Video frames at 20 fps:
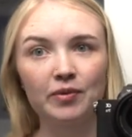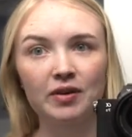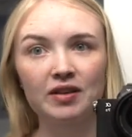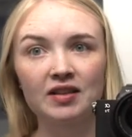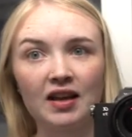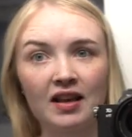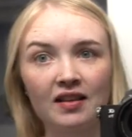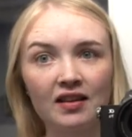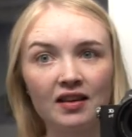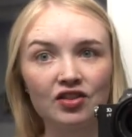because
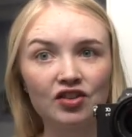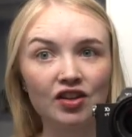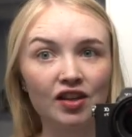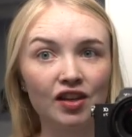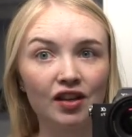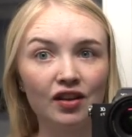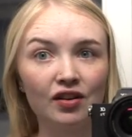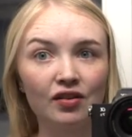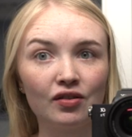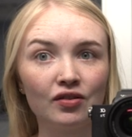I like
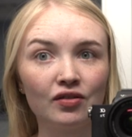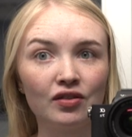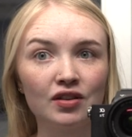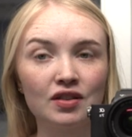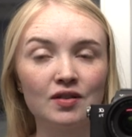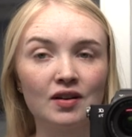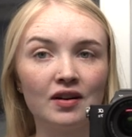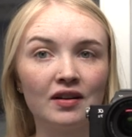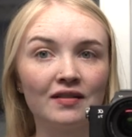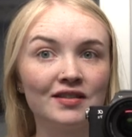checking in early
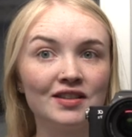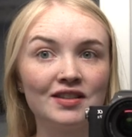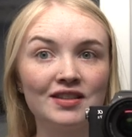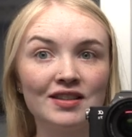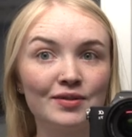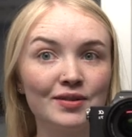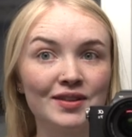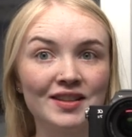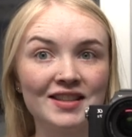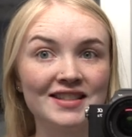so I don't have to deal
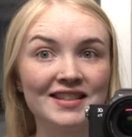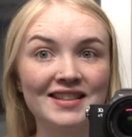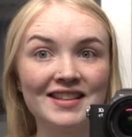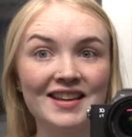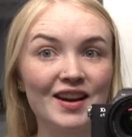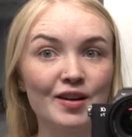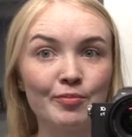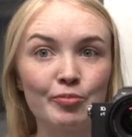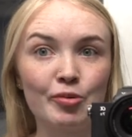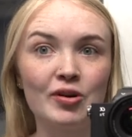with this at the
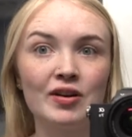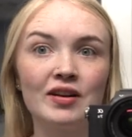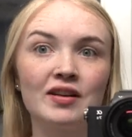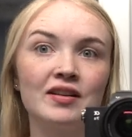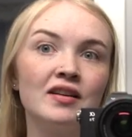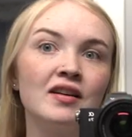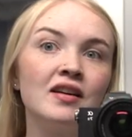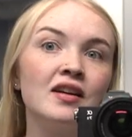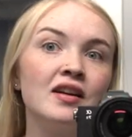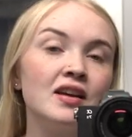airport.
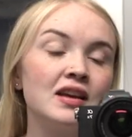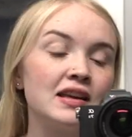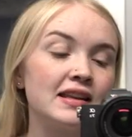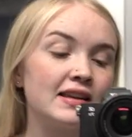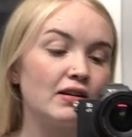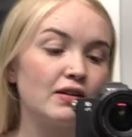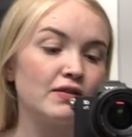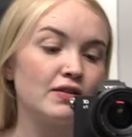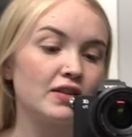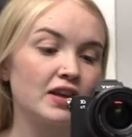And
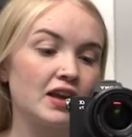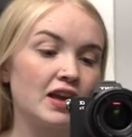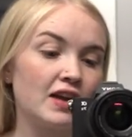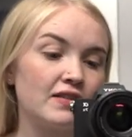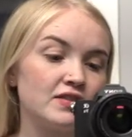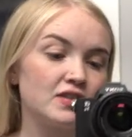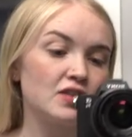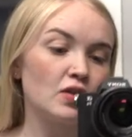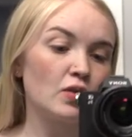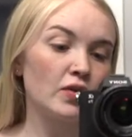I feel like I have
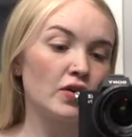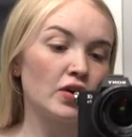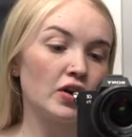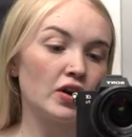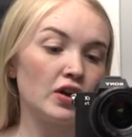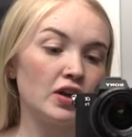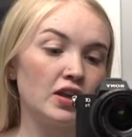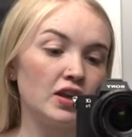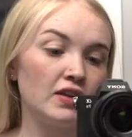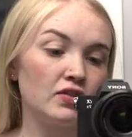to go there
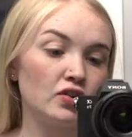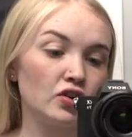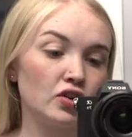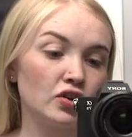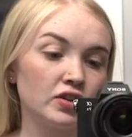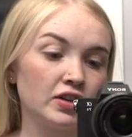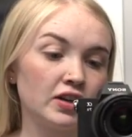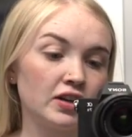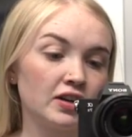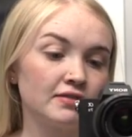even
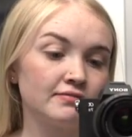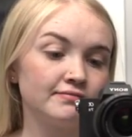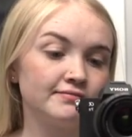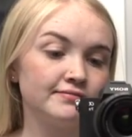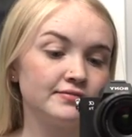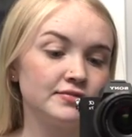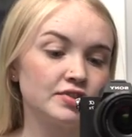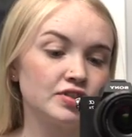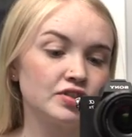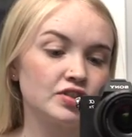earlier
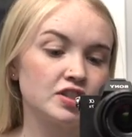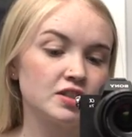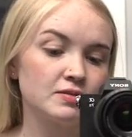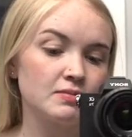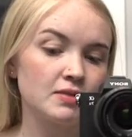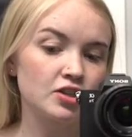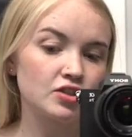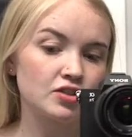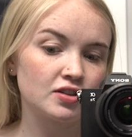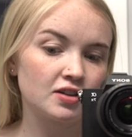just to
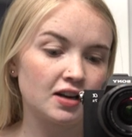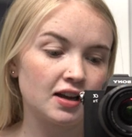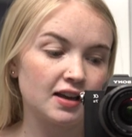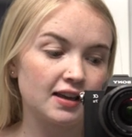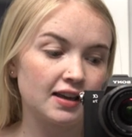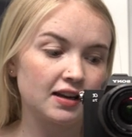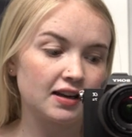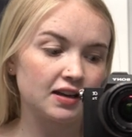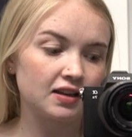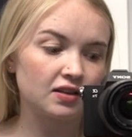make sure I
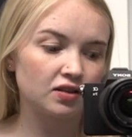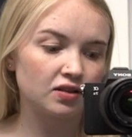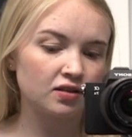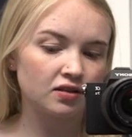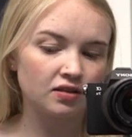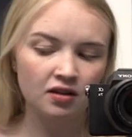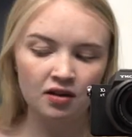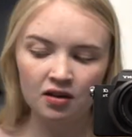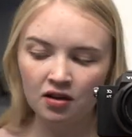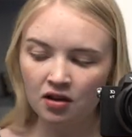get in.